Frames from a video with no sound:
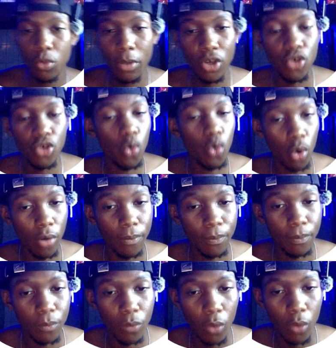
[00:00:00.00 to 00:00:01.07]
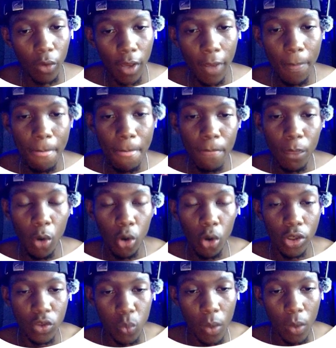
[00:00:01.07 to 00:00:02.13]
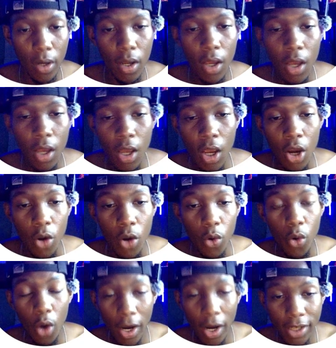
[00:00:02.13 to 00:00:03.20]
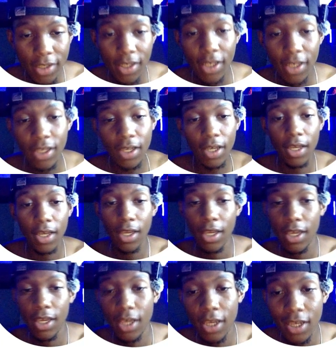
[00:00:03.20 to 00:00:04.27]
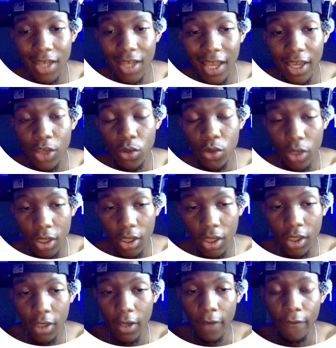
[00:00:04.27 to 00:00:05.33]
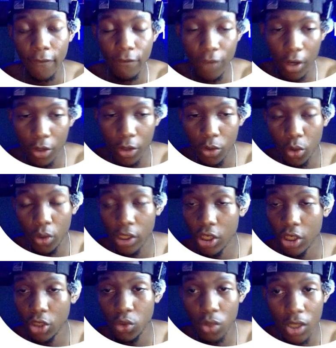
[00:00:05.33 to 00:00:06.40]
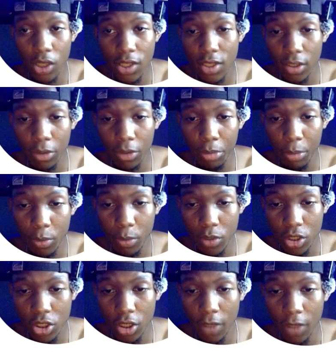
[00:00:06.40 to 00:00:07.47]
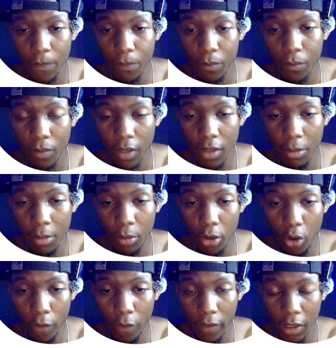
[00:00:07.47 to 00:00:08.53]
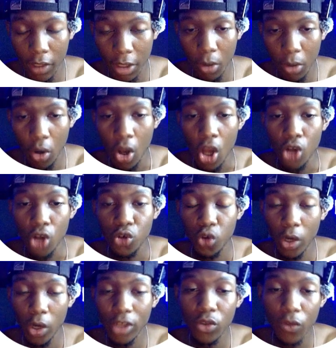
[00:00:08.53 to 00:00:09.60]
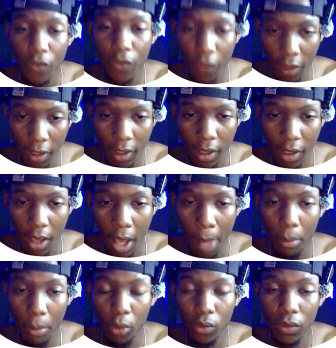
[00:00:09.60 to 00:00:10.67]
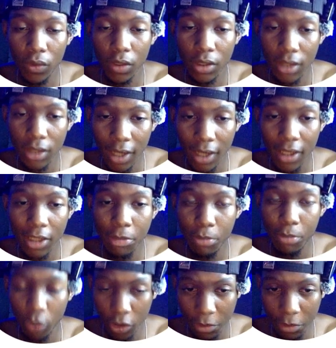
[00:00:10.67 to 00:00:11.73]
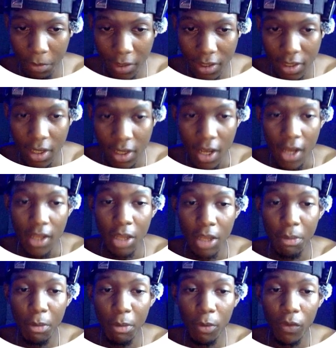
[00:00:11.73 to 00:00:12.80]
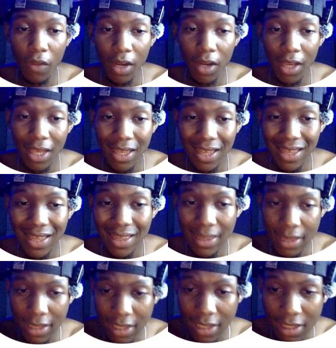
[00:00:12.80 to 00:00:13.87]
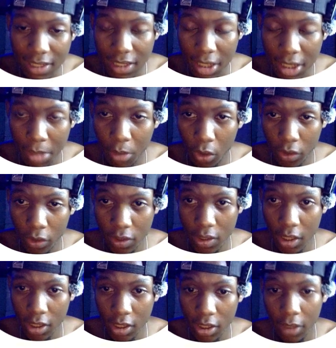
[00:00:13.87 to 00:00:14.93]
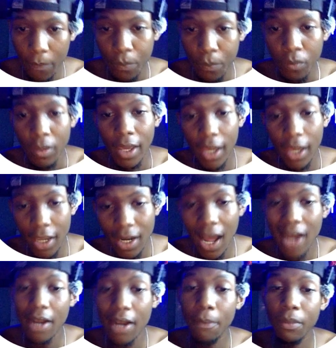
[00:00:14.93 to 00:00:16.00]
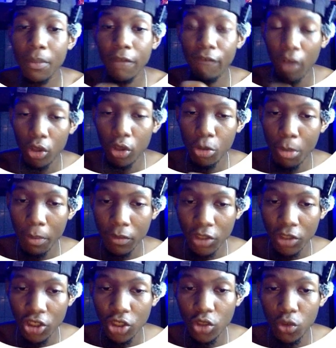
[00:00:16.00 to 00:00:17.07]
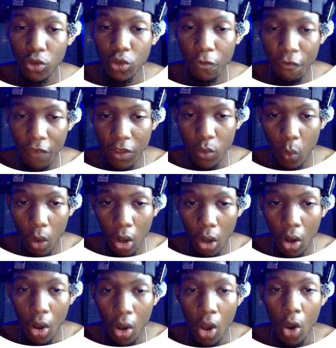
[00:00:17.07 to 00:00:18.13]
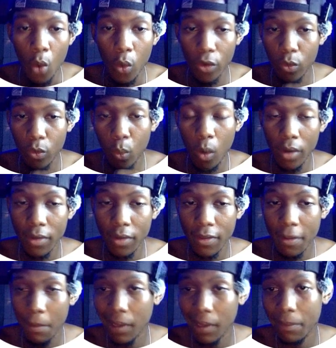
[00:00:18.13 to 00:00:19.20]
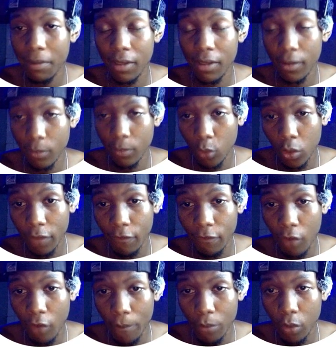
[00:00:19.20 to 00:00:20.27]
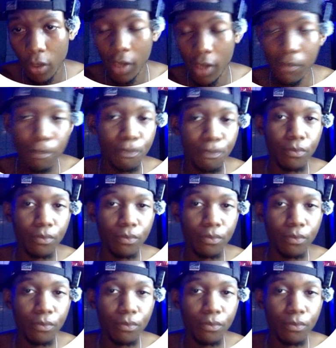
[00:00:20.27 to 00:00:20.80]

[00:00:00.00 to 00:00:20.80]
make sure, okay, though, is when writing in a unique value, in a unique selling proposition in the body of an email, try to think about the target prospects, the people that this email is targeting, and adapt the value proposition to fit well with what they might be looking for. Okay,